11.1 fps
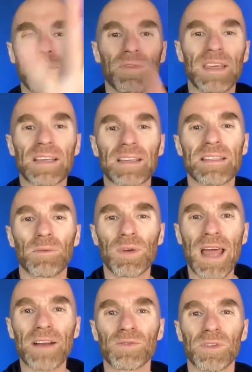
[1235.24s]
of things that would
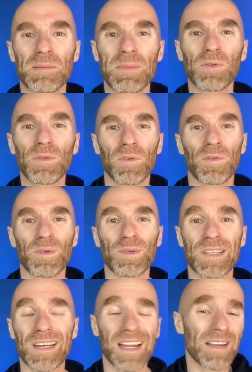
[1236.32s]
actually be useful for
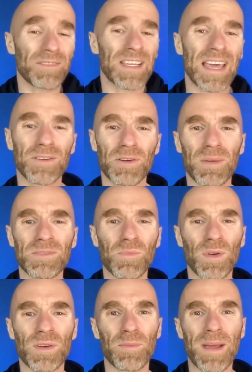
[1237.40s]
Christina, I'd have to gather a bunch more
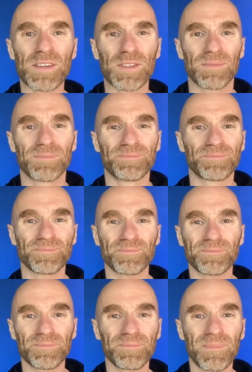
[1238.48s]
information.
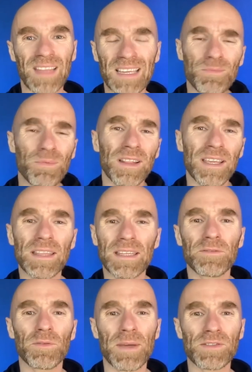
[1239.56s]
And you probably got the
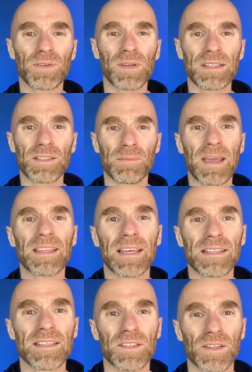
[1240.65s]
information you need to make that
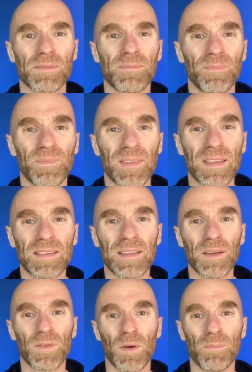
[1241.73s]
decision.
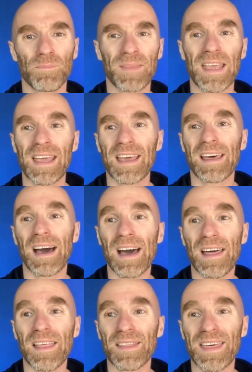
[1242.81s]
So
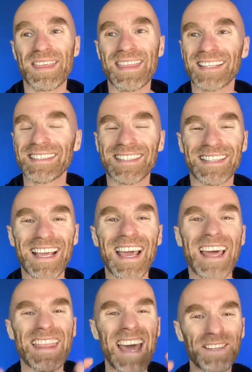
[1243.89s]
that,
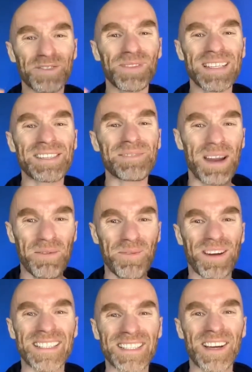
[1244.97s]
that truly is what I
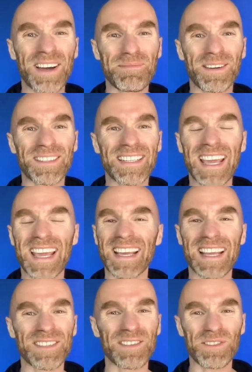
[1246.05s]
wanted to talk about today.
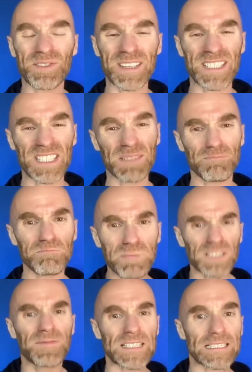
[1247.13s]
And so your question is
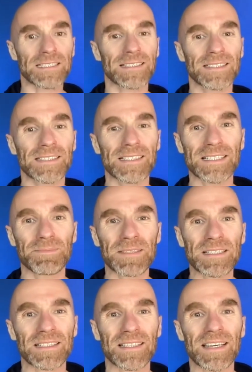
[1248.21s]
perfect, takes me
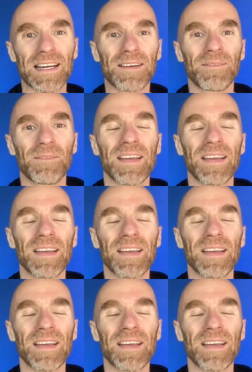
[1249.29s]
into there.